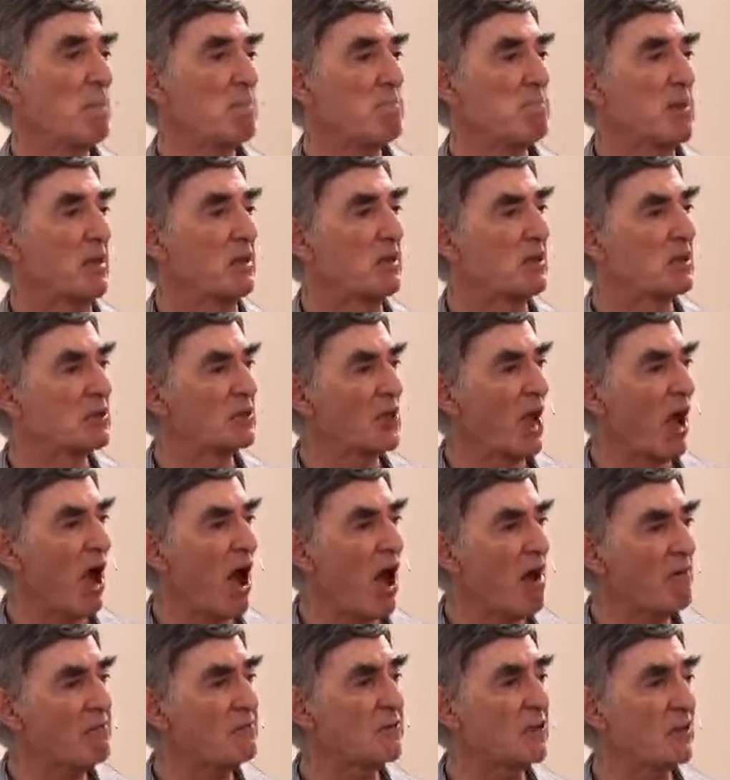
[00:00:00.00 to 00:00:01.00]
because
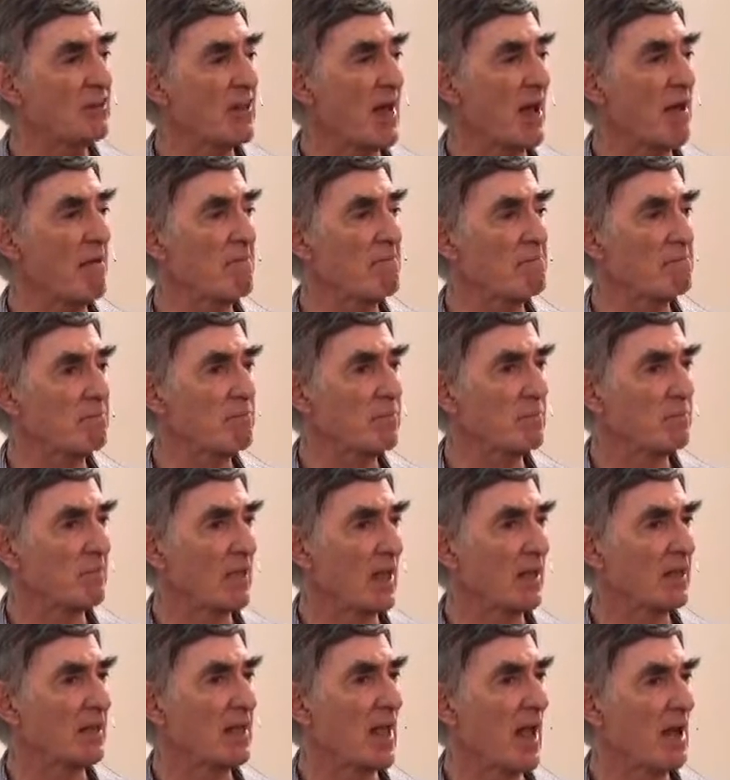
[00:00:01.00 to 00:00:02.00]
after that
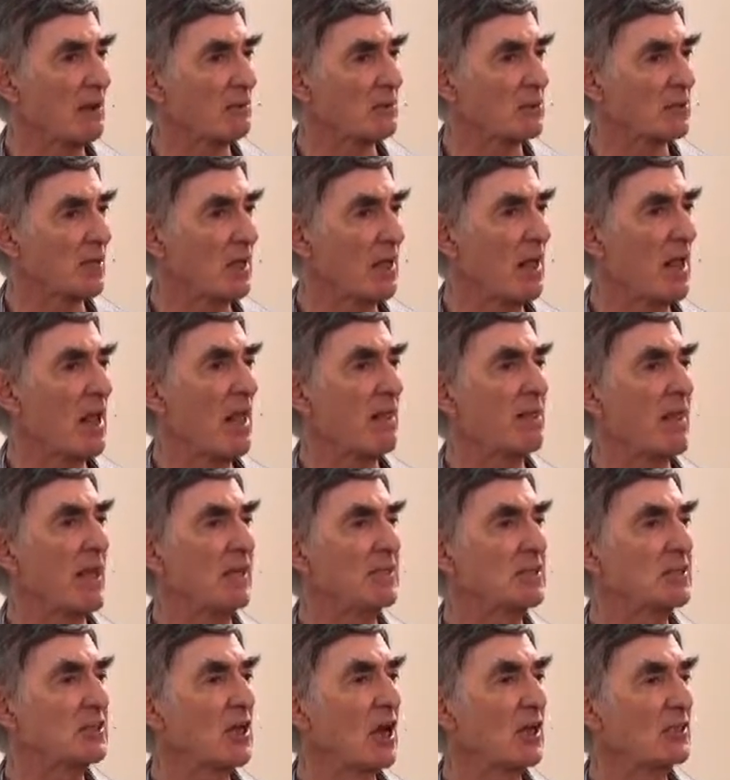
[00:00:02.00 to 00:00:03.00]
encounter, they
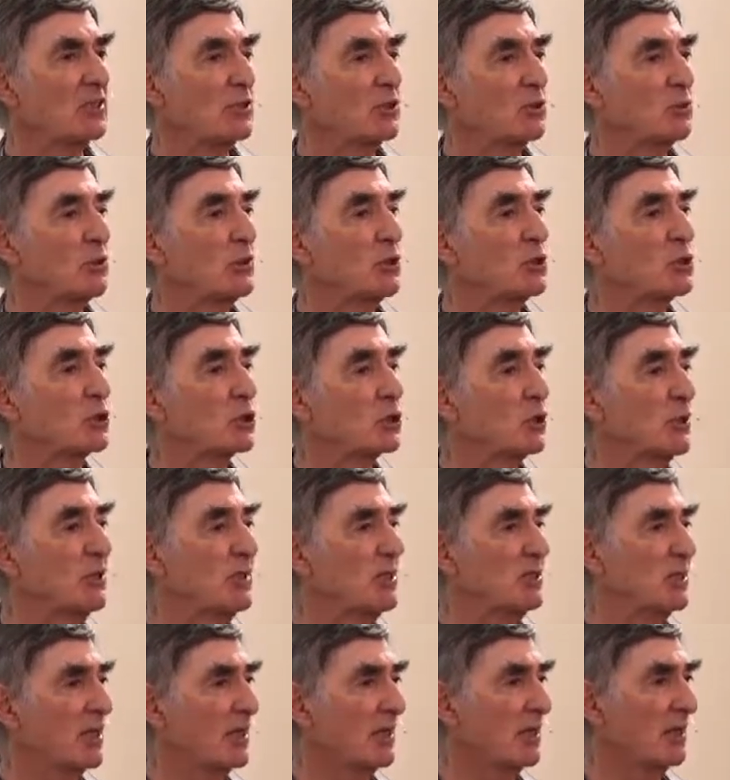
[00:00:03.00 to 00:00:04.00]
started
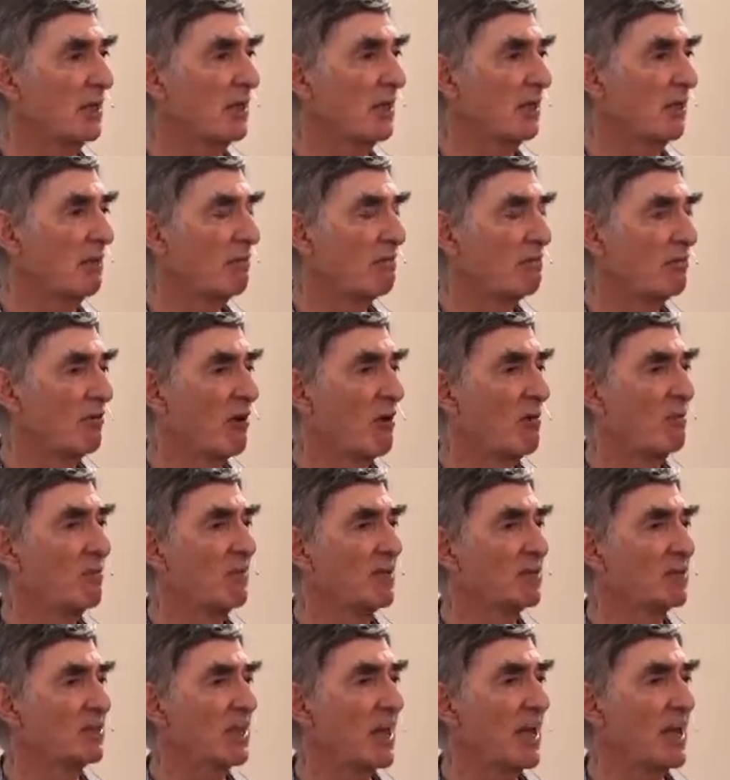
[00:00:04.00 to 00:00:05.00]
retreating from
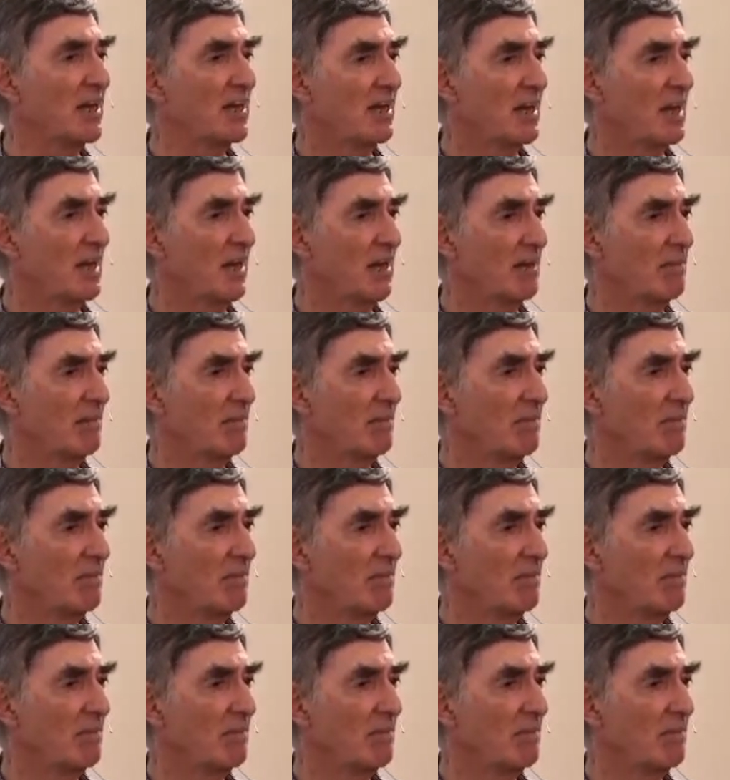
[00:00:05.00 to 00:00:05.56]
the Sinai.